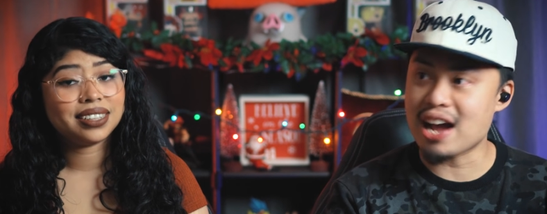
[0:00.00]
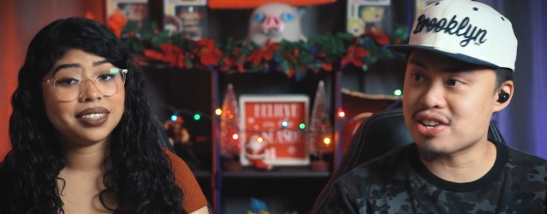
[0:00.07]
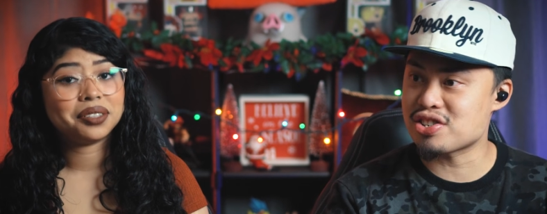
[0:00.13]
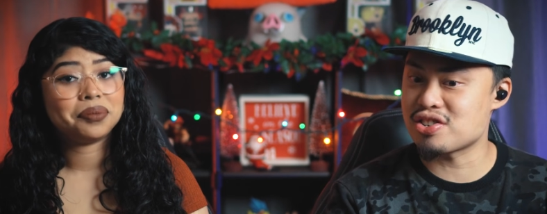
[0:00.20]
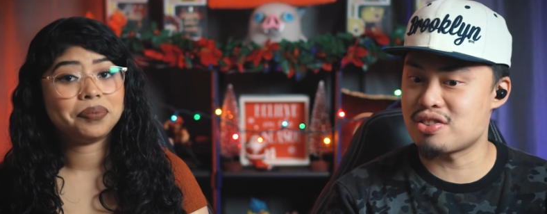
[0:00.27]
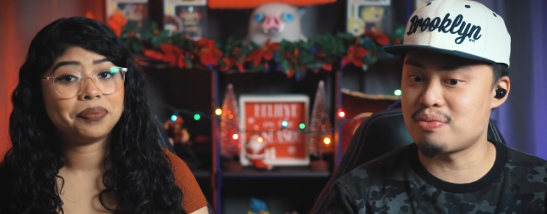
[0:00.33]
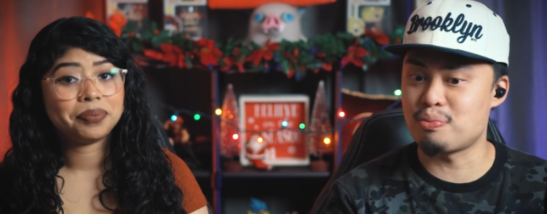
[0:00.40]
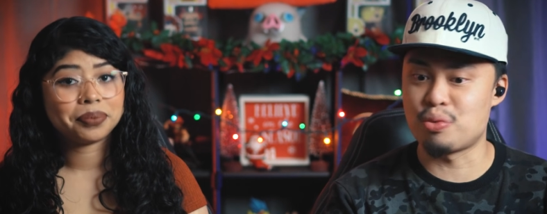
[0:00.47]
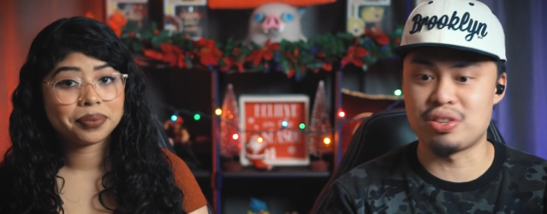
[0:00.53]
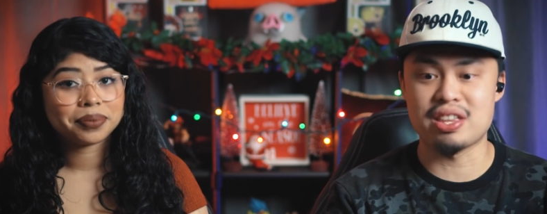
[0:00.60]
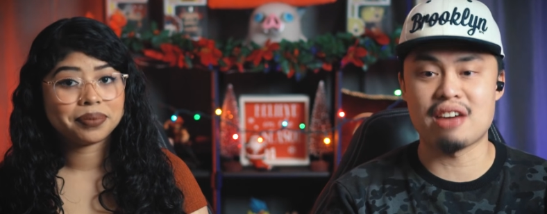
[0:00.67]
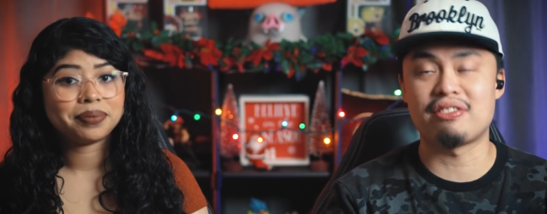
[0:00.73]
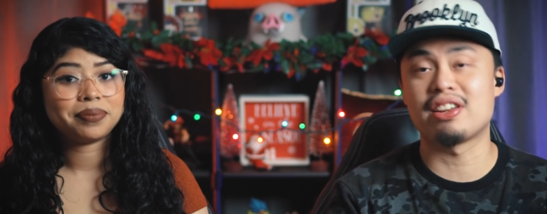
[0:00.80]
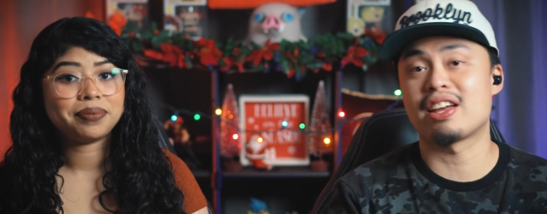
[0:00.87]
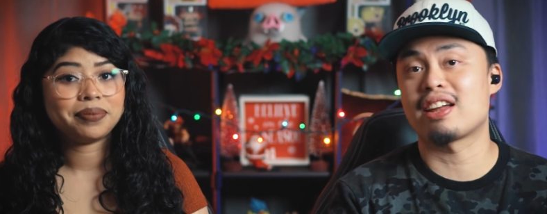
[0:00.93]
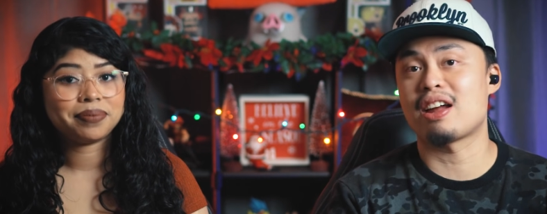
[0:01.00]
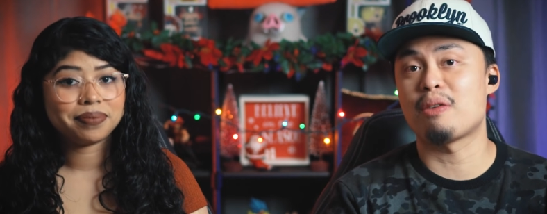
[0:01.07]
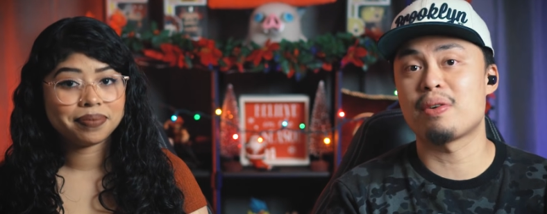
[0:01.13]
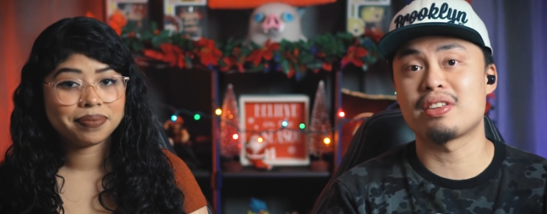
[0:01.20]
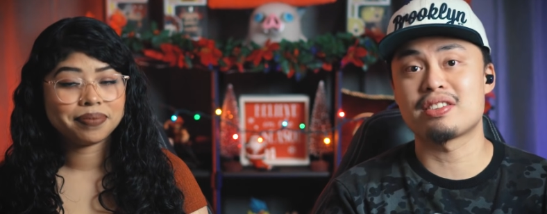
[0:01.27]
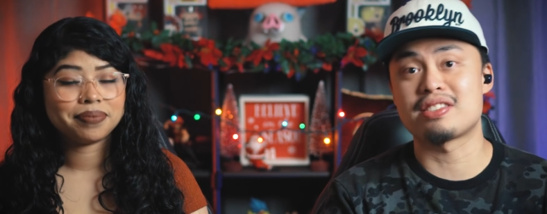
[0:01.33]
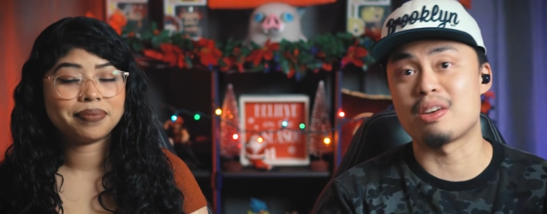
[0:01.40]
Speaker 1: action. We definitely
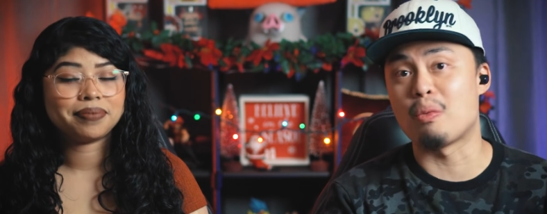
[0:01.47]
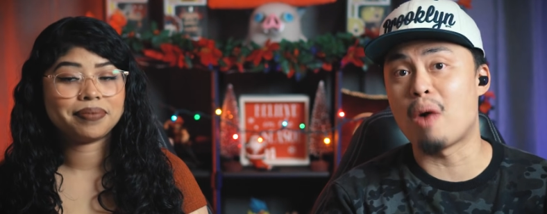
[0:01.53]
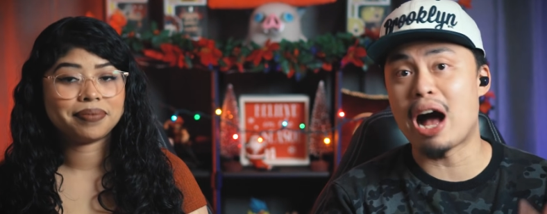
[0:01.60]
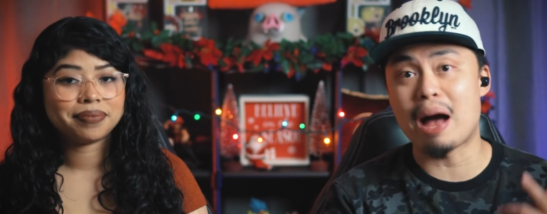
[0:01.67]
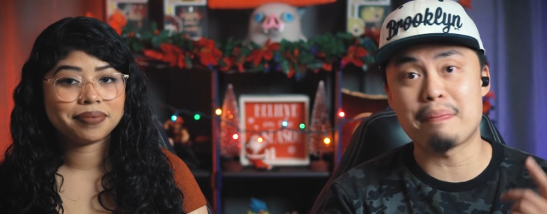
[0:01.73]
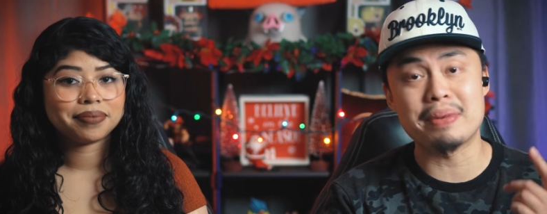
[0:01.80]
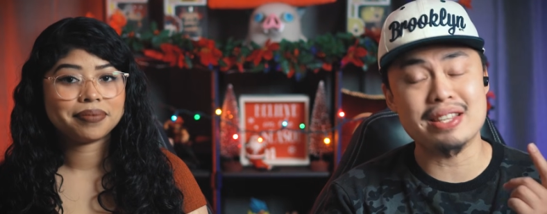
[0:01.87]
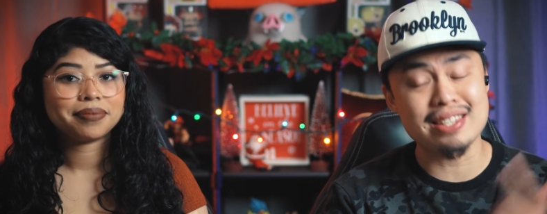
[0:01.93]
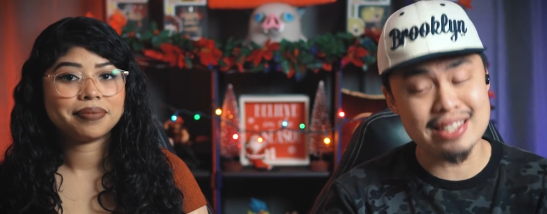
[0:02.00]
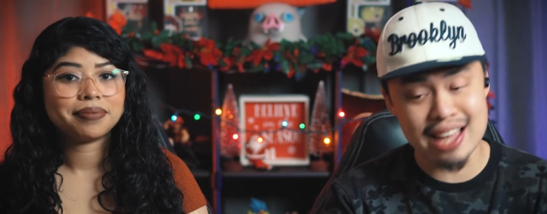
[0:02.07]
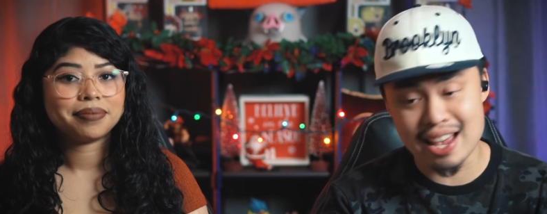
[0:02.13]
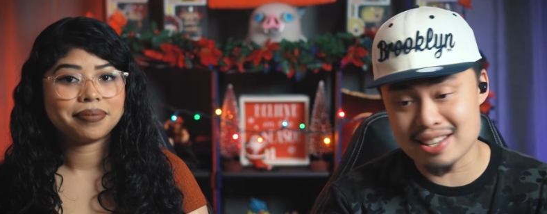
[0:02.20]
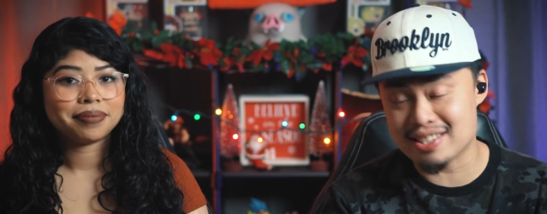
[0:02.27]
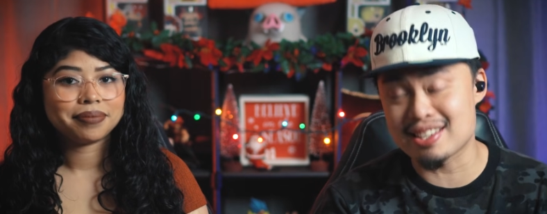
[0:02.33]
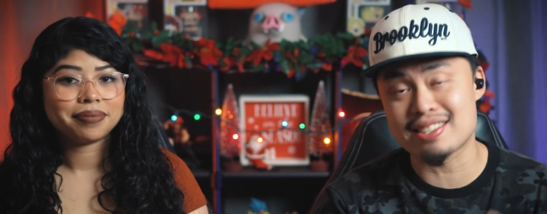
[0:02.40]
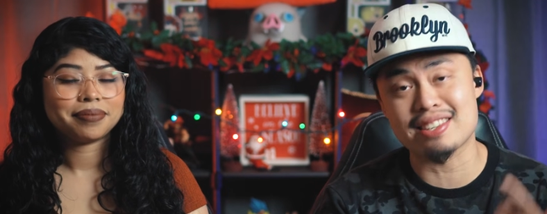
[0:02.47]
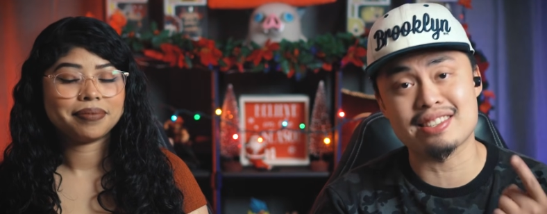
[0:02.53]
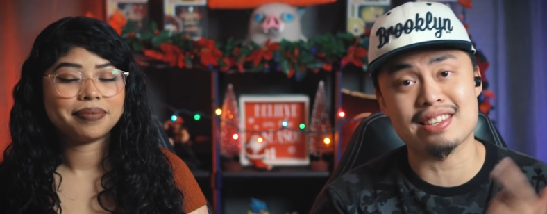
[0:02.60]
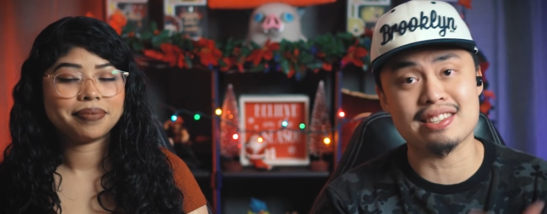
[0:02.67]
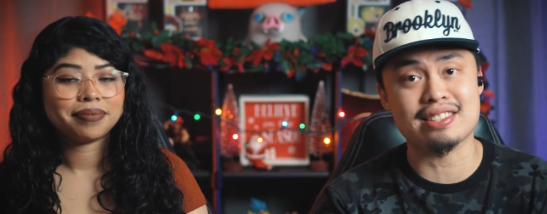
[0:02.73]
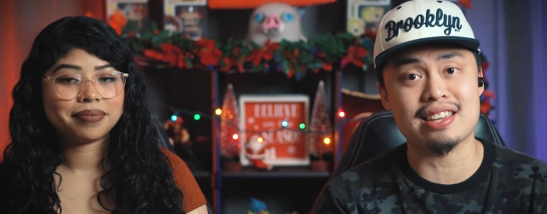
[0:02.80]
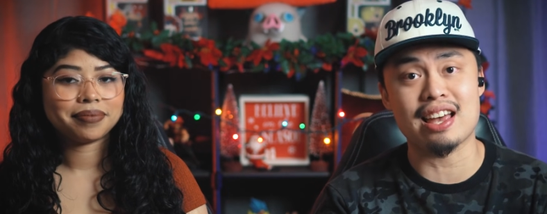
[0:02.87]
cannot wait to see what happens next. This is
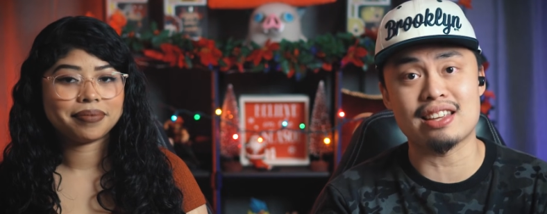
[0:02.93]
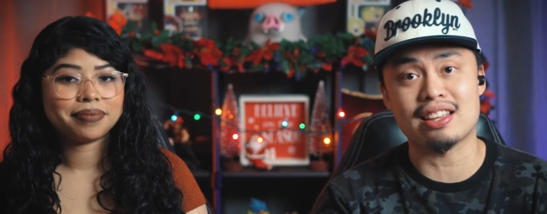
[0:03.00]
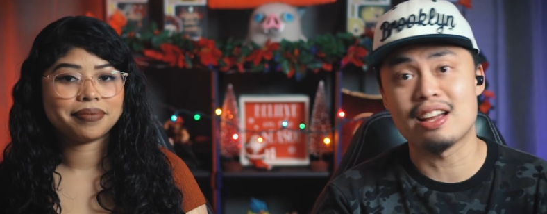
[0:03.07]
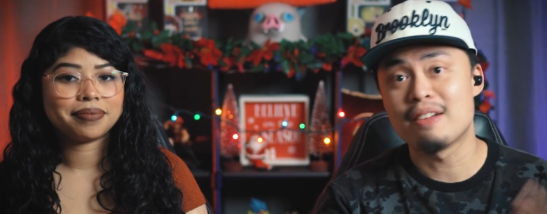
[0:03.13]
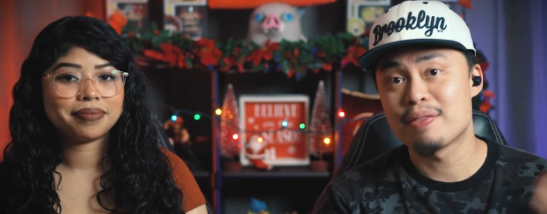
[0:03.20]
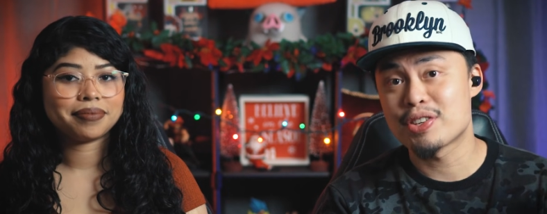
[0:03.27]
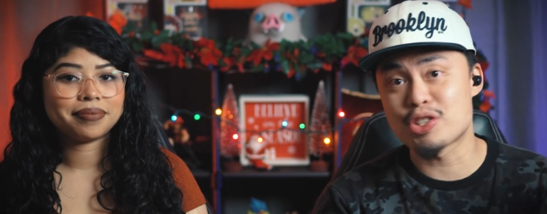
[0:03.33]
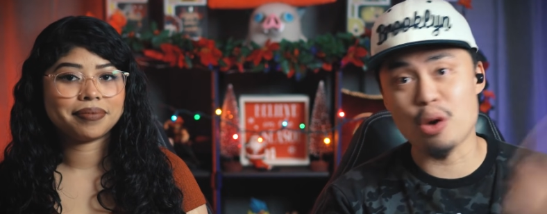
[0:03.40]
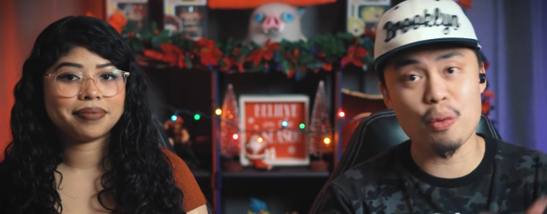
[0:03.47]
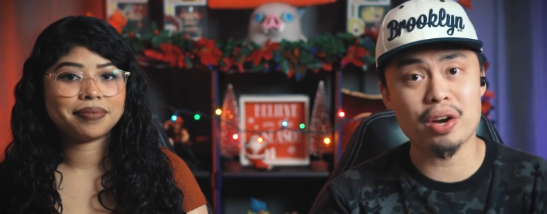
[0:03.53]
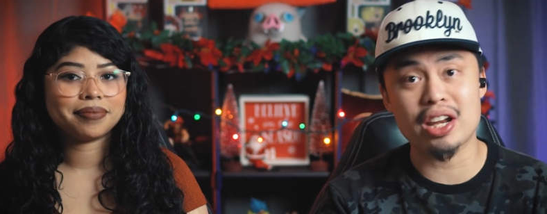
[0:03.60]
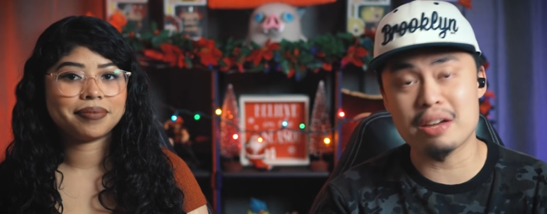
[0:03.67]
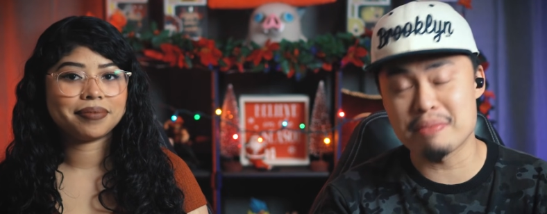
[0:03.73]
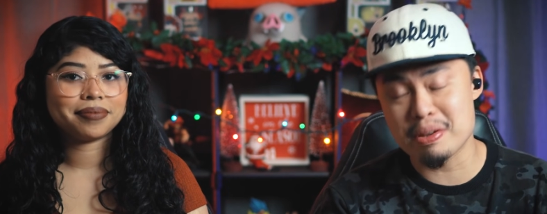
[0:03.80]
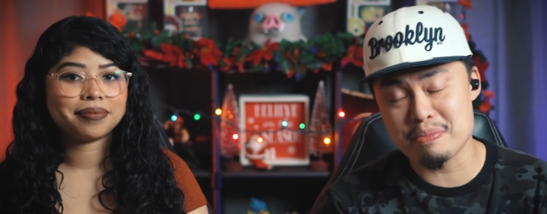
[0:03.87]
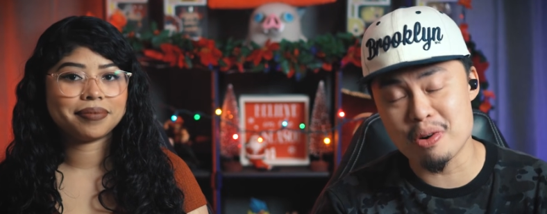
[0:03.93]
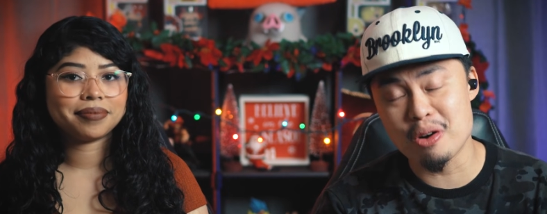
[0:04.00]
a set, so we're gonna be